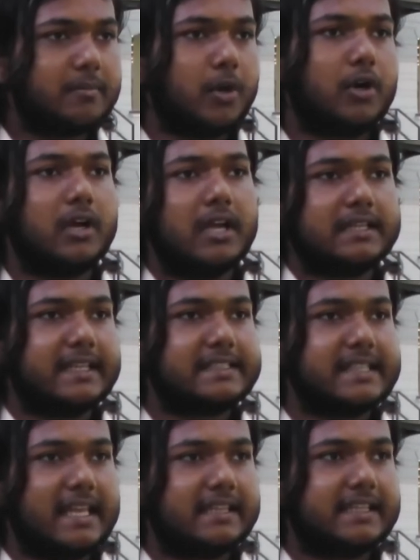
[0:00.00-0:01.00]
or
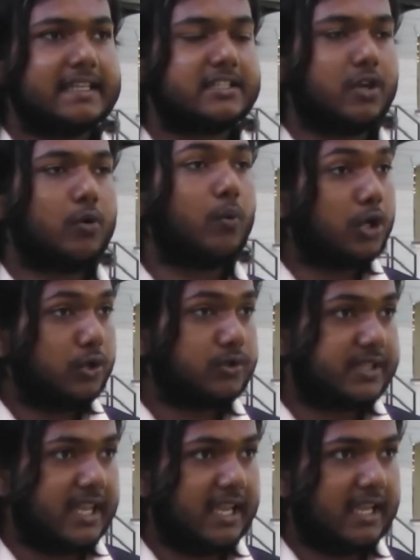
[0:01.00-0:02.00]
things like this, or what to
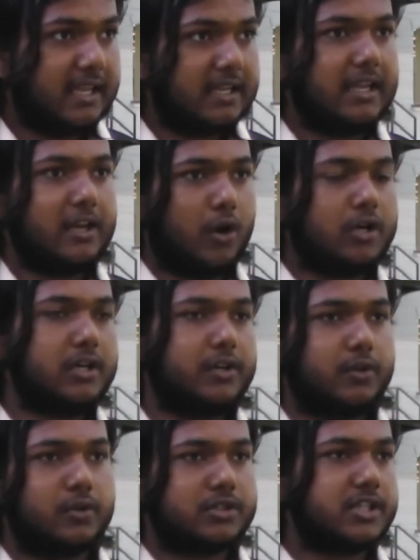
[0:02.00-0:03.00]
say in order,
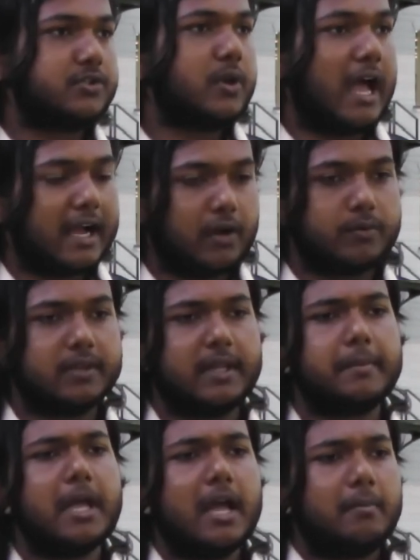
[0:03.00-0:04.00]
just to hang out with
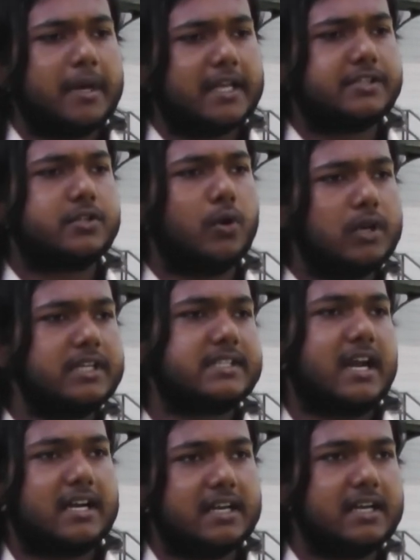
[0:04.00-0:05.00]
them. But I slowly
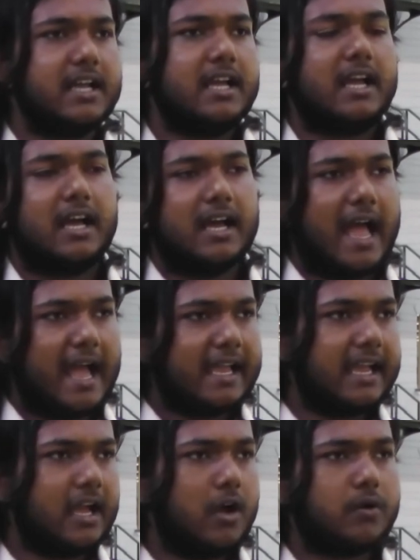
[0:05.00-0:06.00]
started
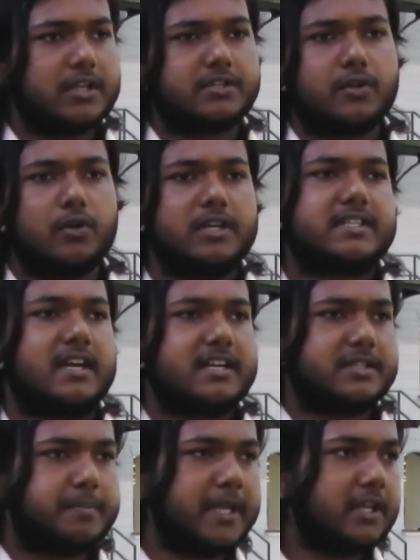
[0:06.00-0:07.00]
hanging out. I slowly
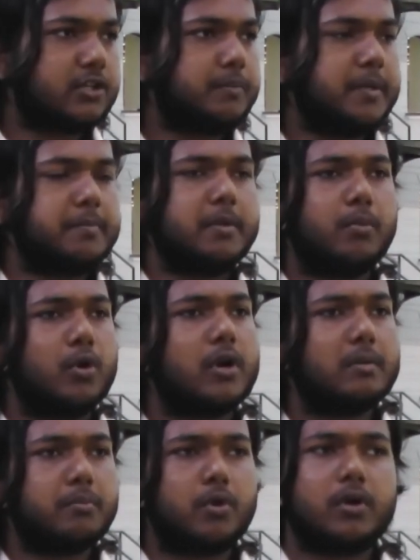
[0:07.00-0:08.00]
started speaking to people more
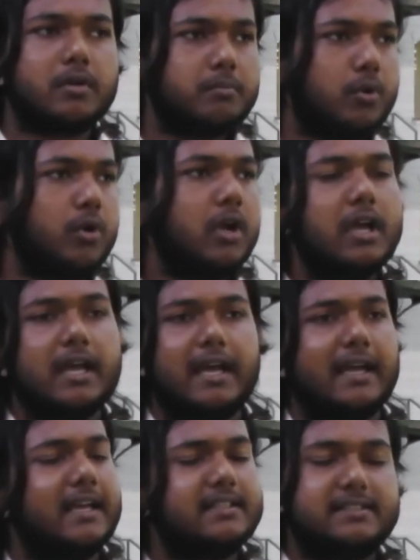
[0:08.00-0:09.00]
and more and more.
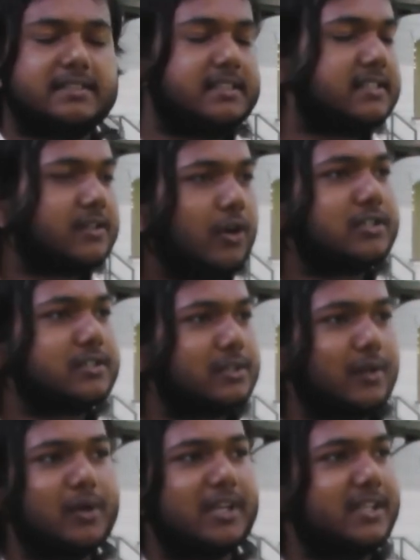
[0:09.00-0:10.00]
It just got
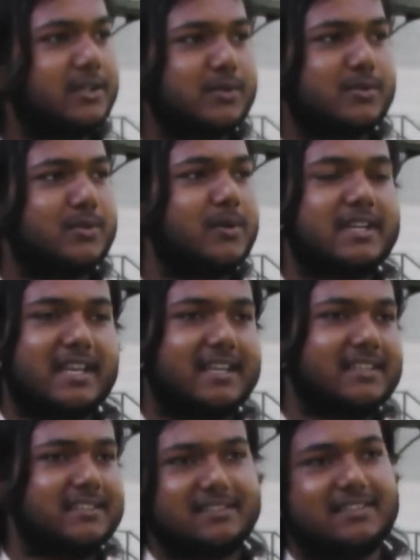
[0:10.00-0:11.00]
slowly used to it
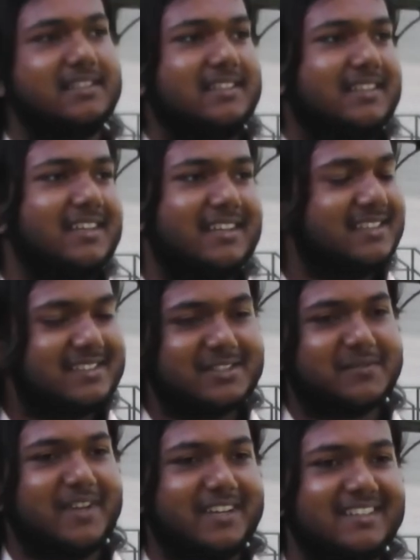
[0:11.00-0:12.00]
and it's
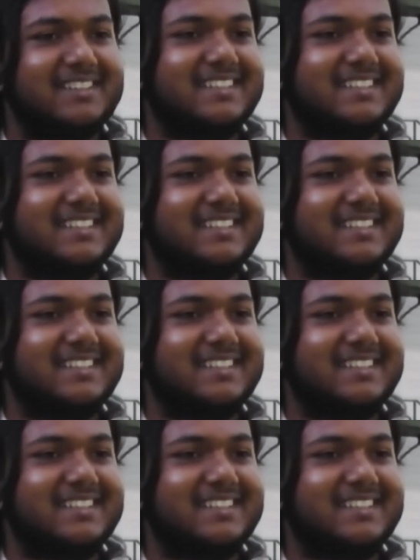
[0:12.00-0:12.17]
just fun.